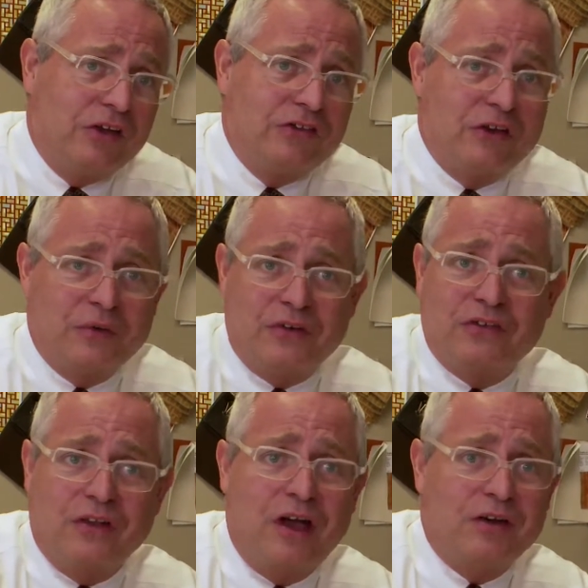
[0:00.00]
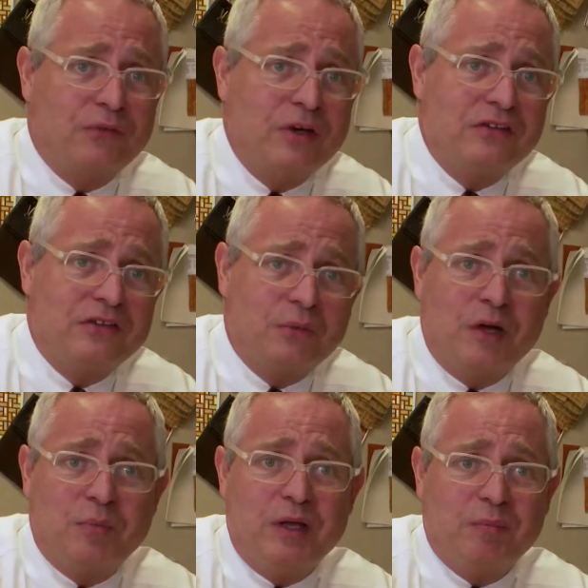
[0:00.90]
So there's a lot of reasons
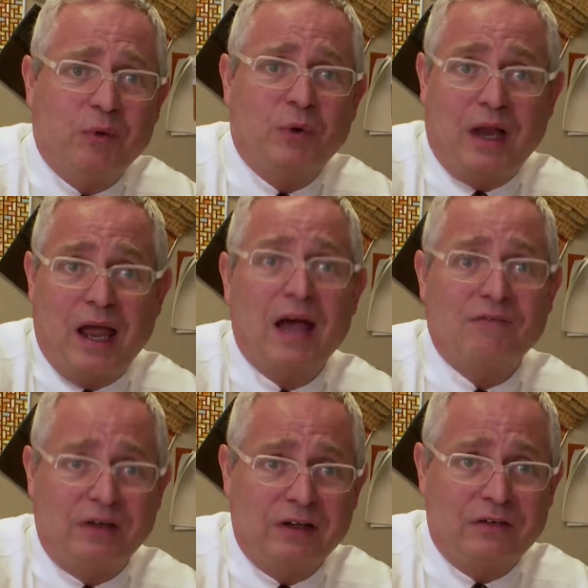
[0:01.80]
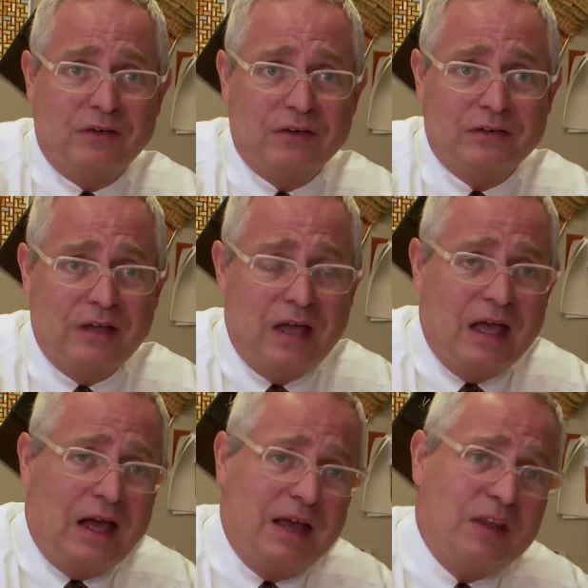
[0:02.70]
why people would have an interest.
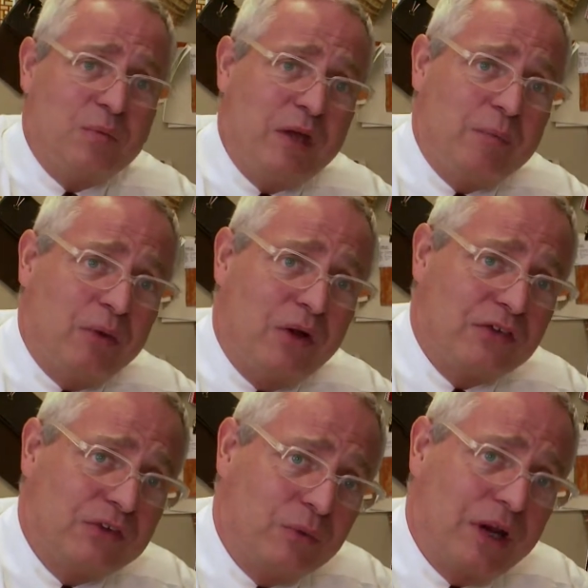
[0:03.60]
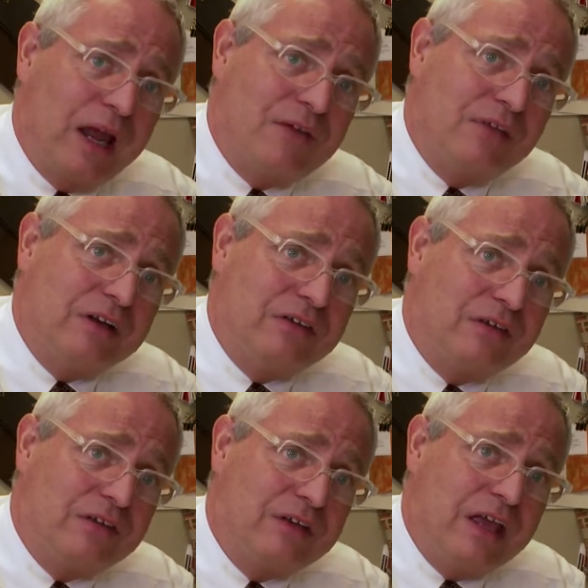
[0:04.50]
I think people also would have an
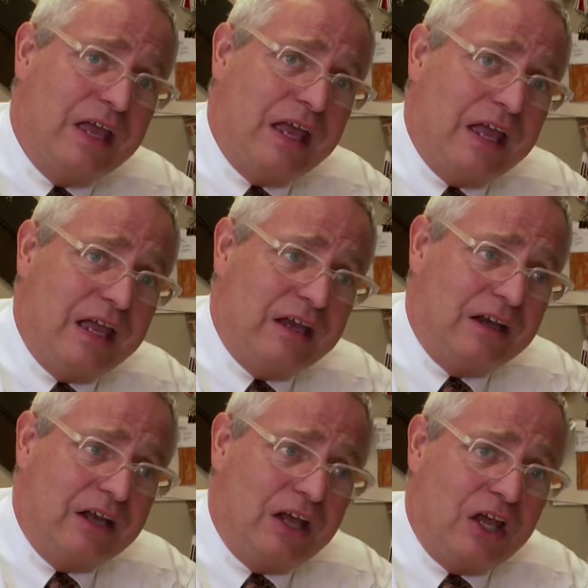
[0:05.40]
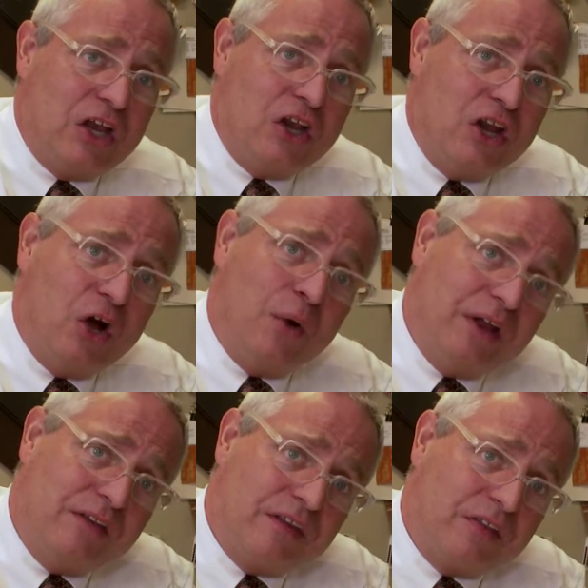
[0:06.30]
interest in
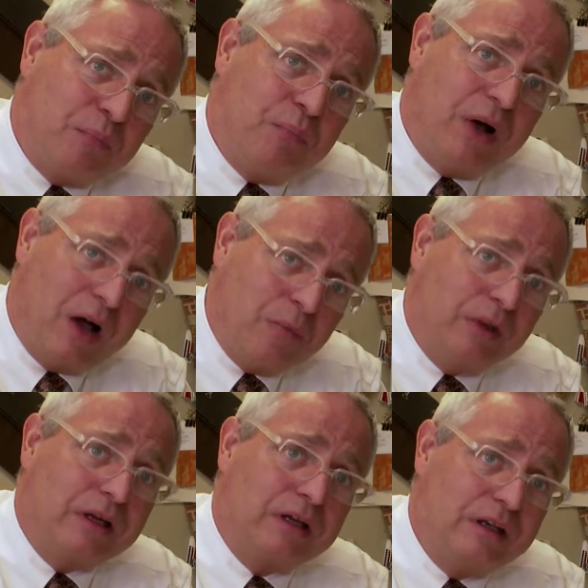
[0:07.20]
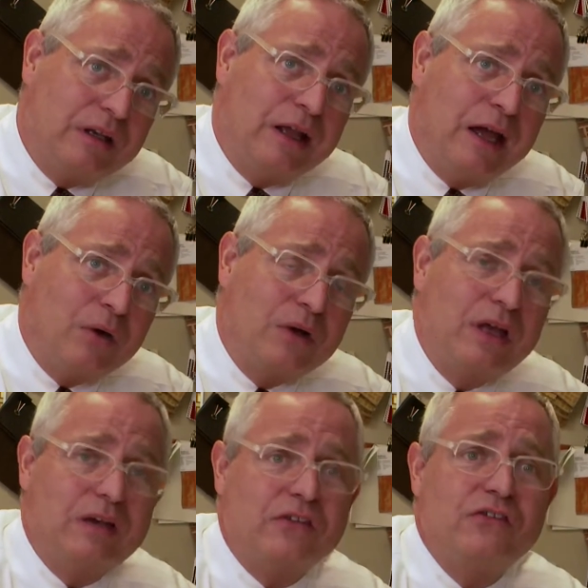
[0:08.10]
knowing that the public now
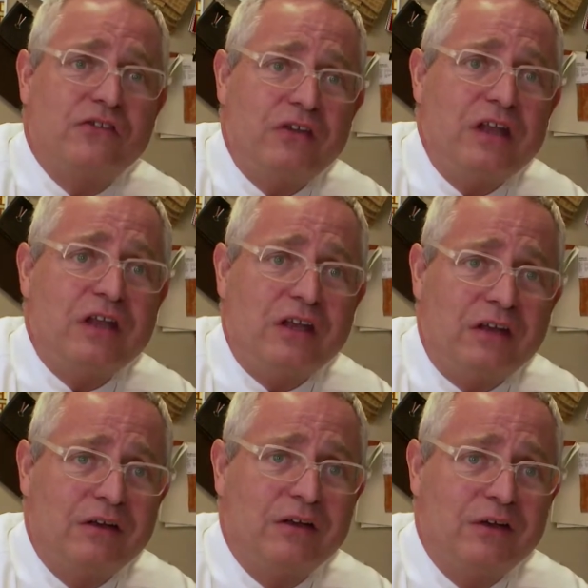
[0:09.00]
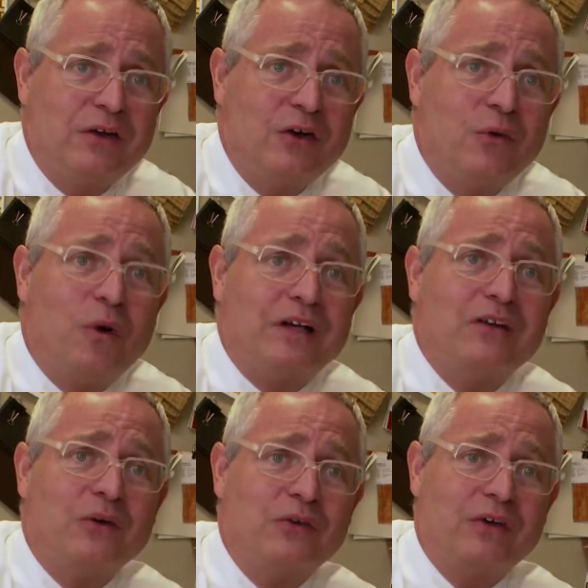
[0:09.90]
can see what
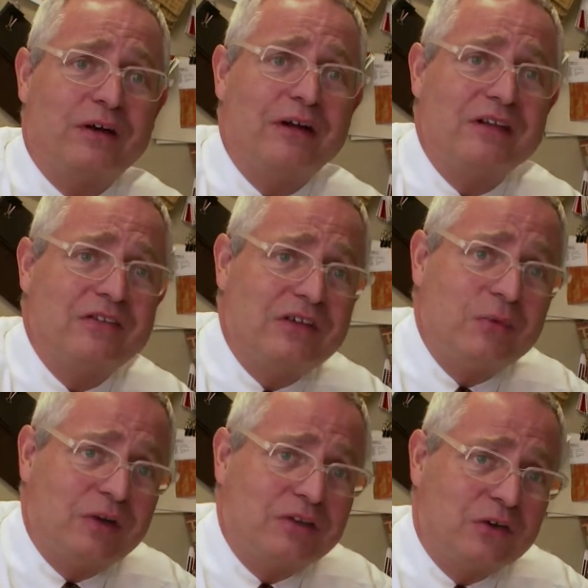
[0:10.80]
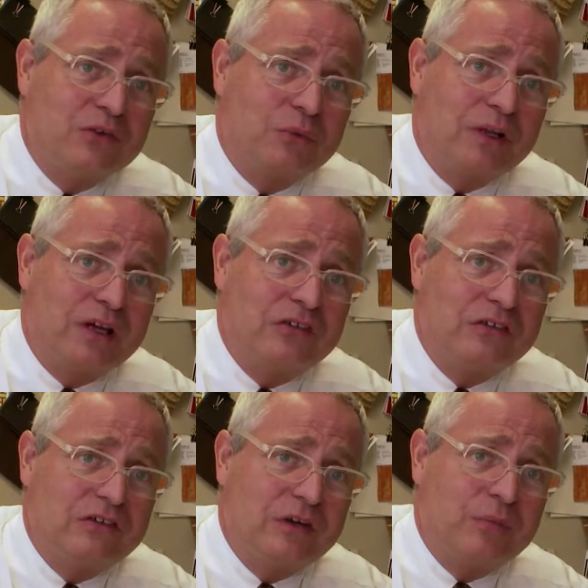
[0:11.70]
goes on and see what those
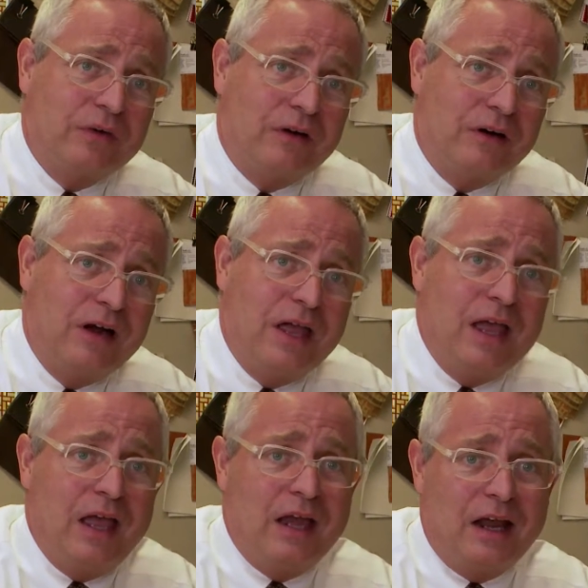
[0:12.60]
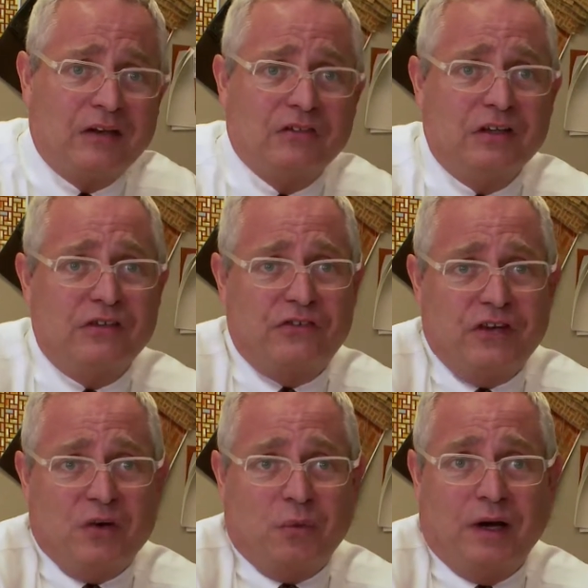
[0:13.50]
relationships are and actually
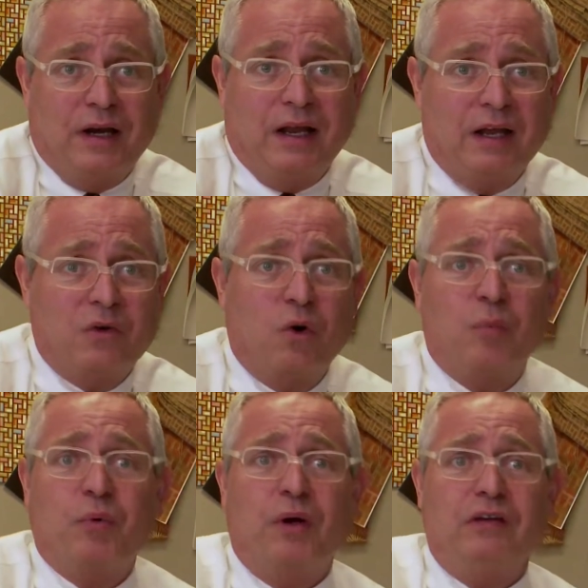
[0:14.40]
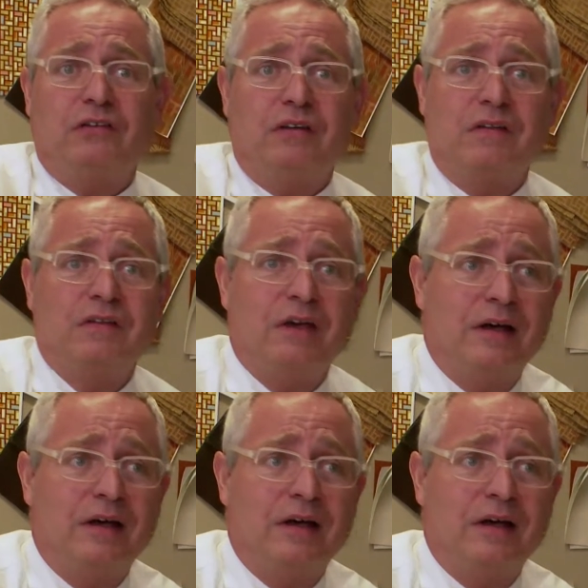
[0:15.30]
see what a corporation's